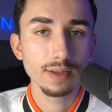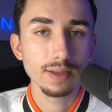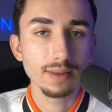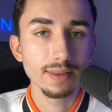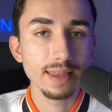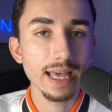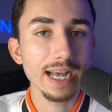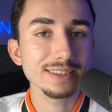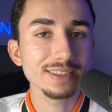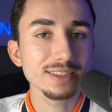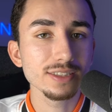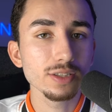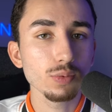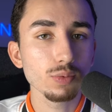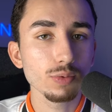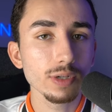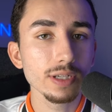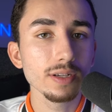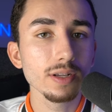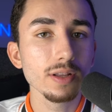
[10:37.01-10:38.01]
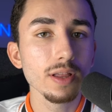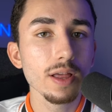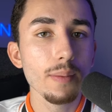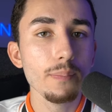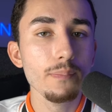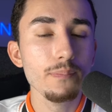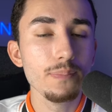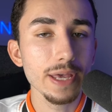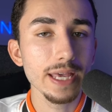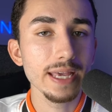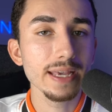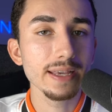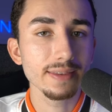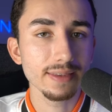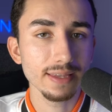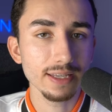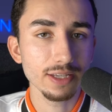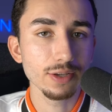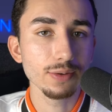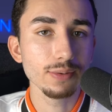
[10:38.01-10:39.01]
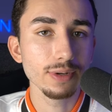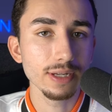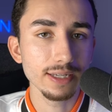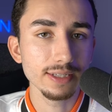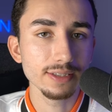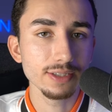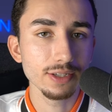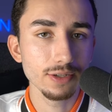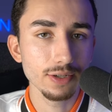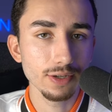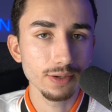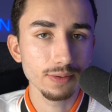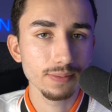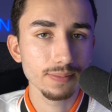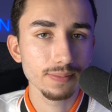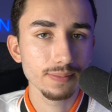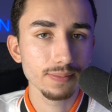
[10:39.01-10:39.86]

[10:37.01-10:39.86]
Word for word: That's the real big thing you need to do.